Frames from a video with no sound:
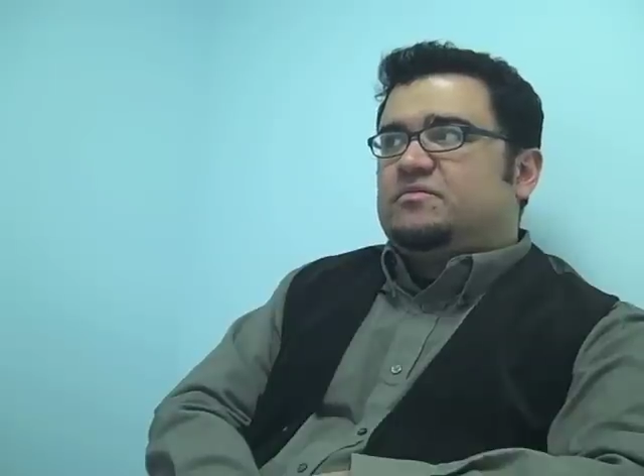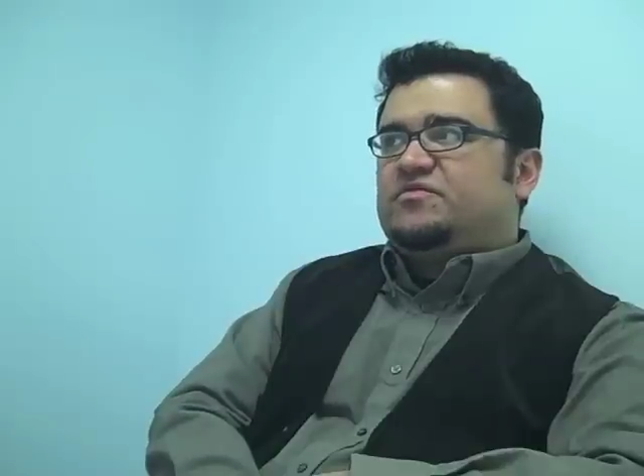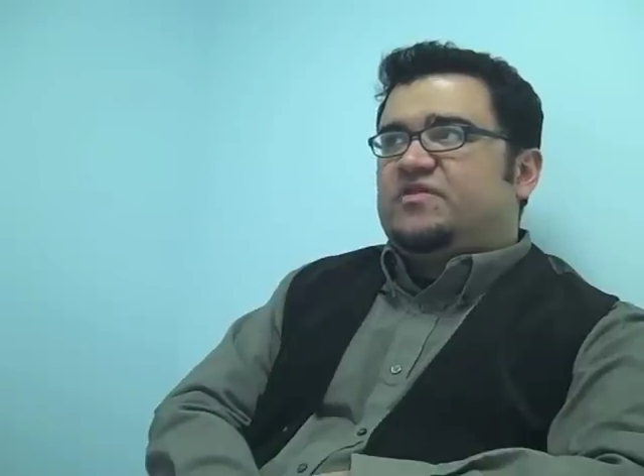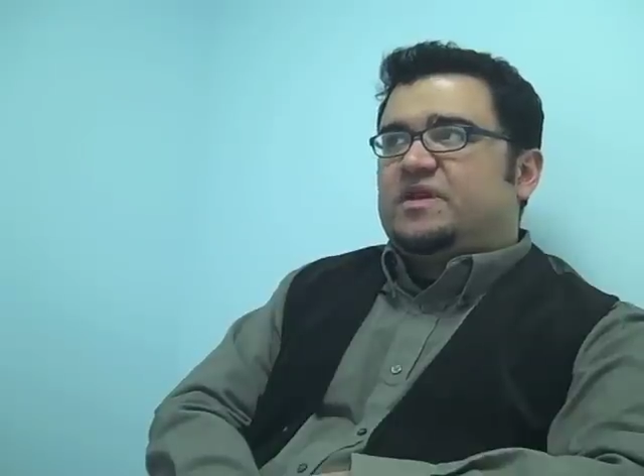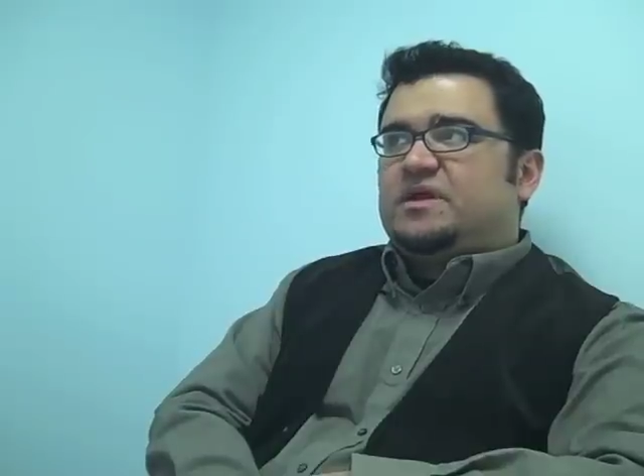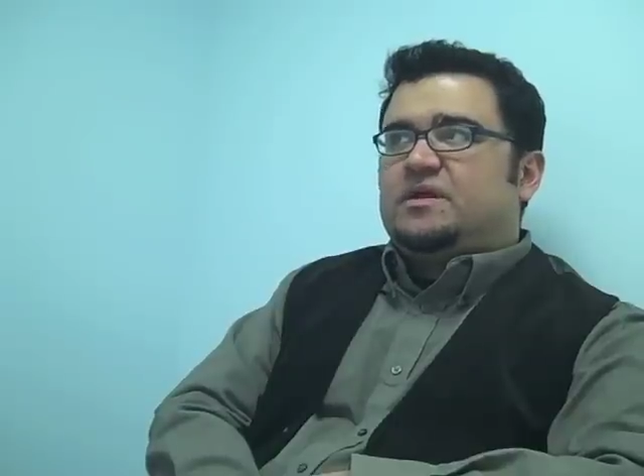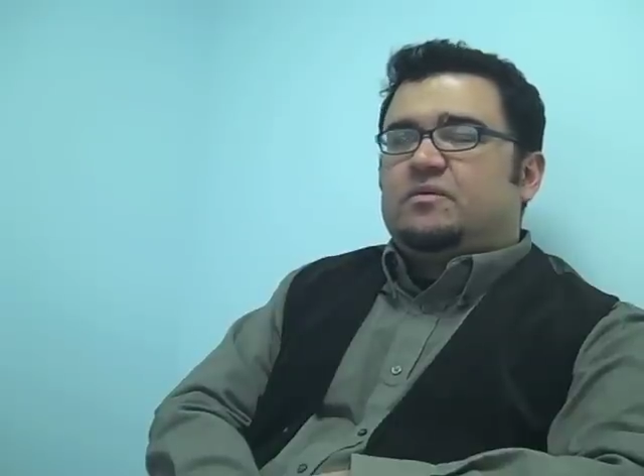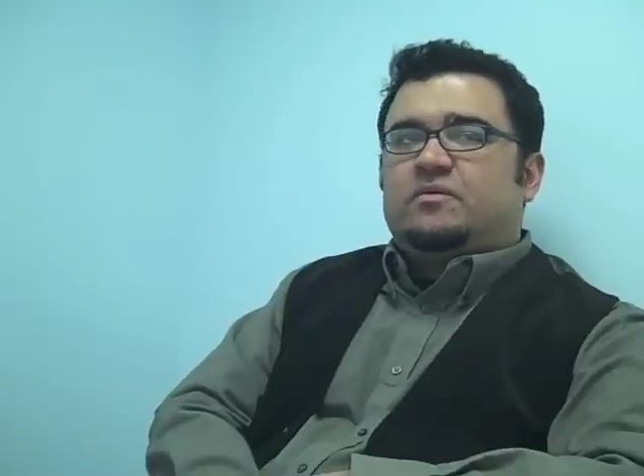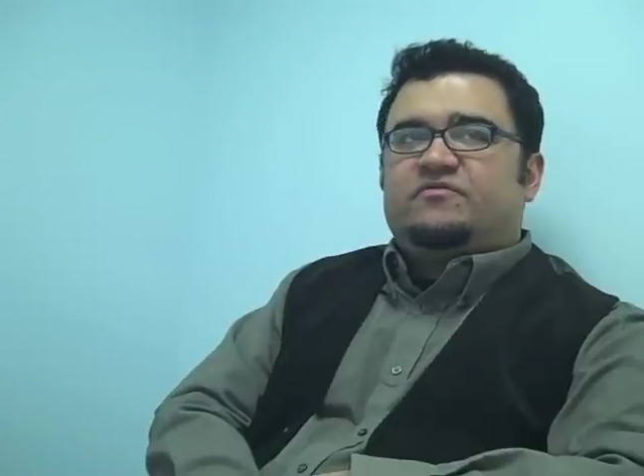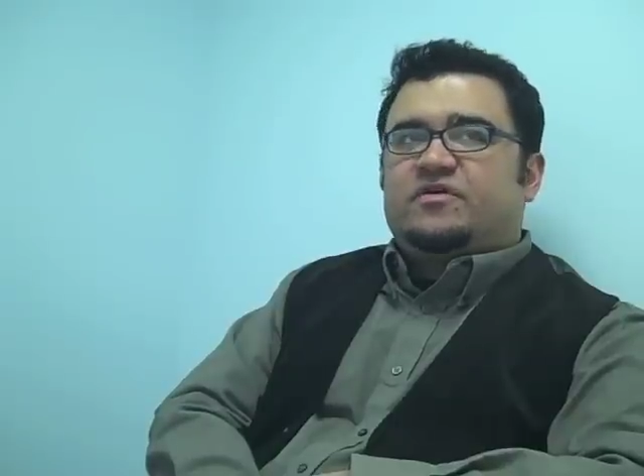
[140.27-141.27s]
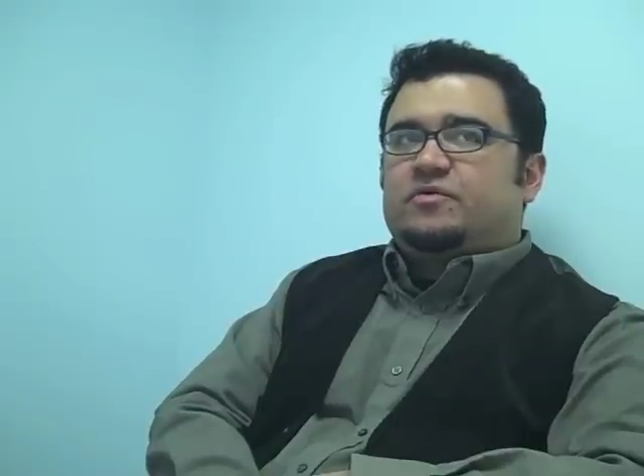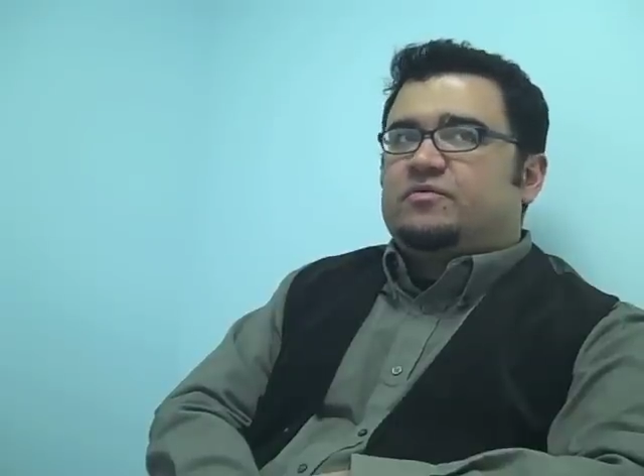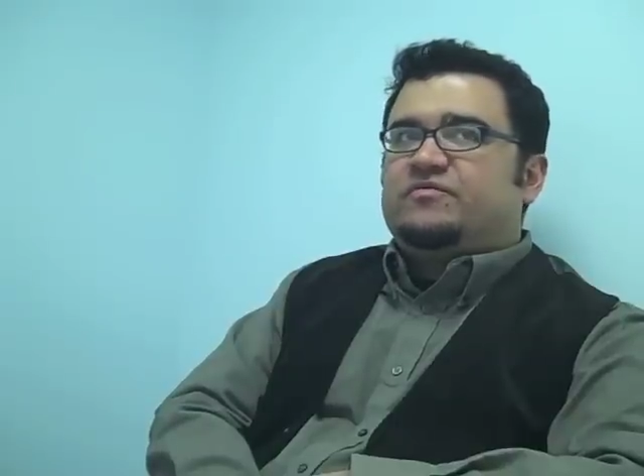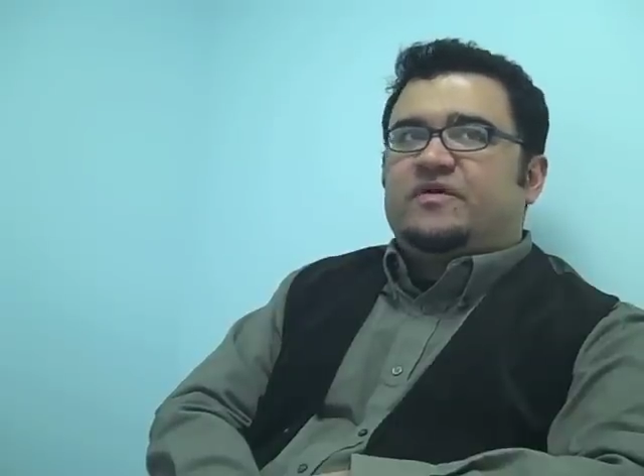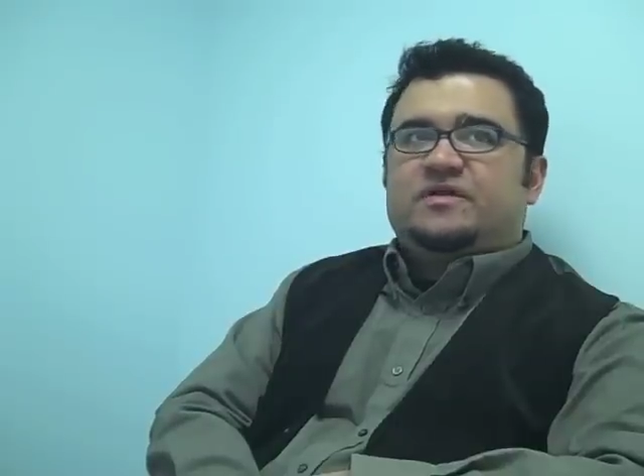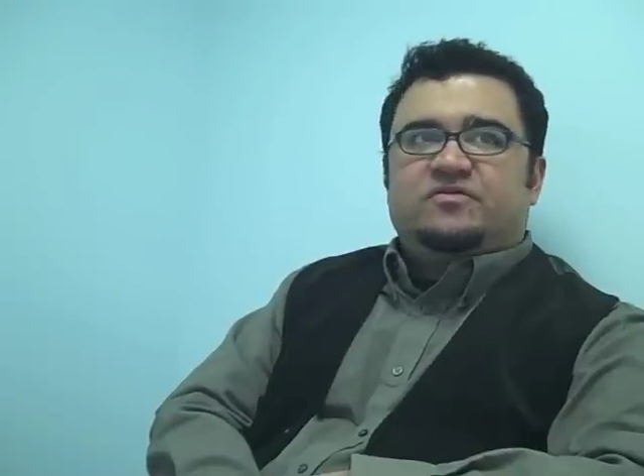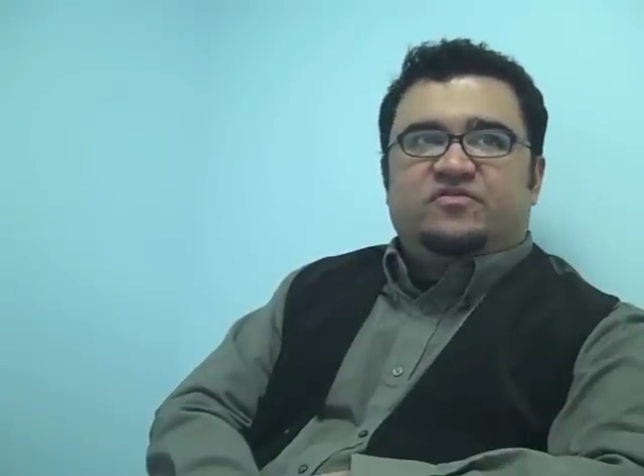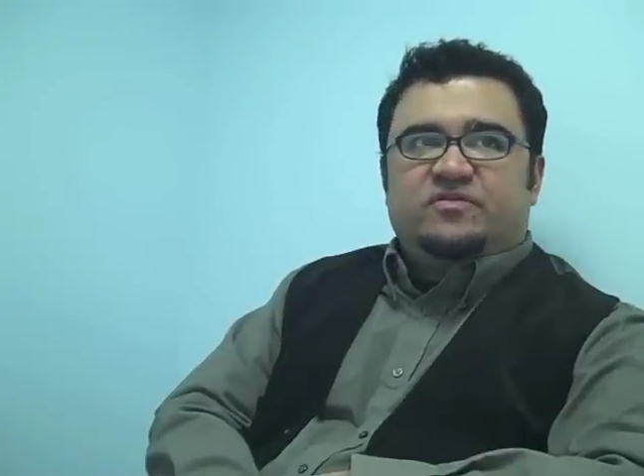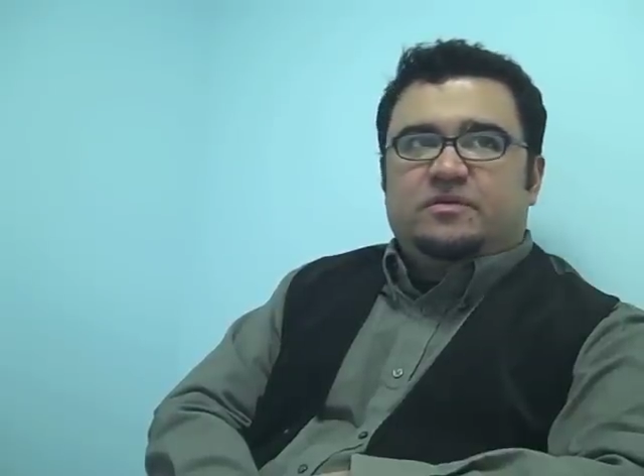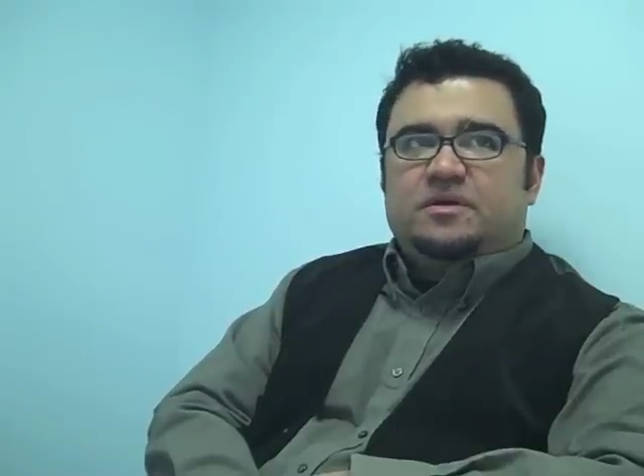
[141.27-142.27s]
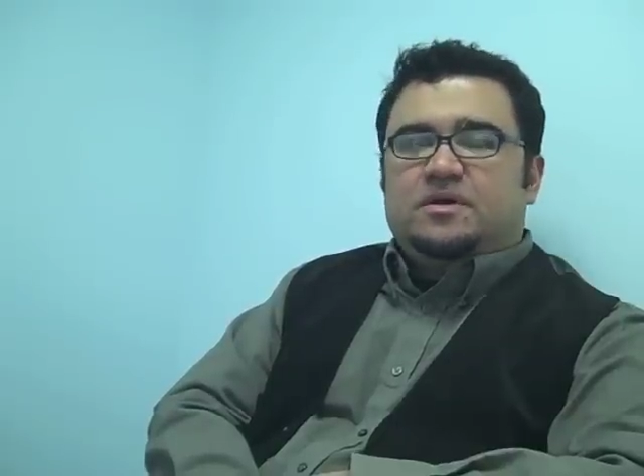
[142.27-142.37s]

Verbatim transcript: city, or federal funds.